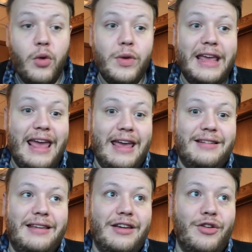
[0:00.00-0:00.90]
We
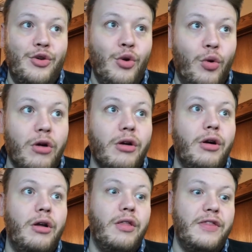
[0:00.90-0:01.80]
can't
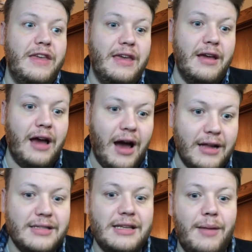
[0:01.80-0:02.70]
ignore the
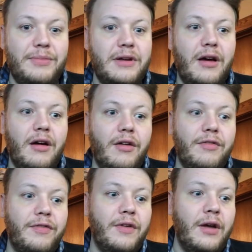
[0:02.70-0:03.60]
concept
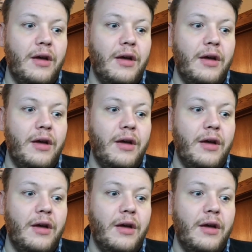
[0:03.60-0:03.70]
of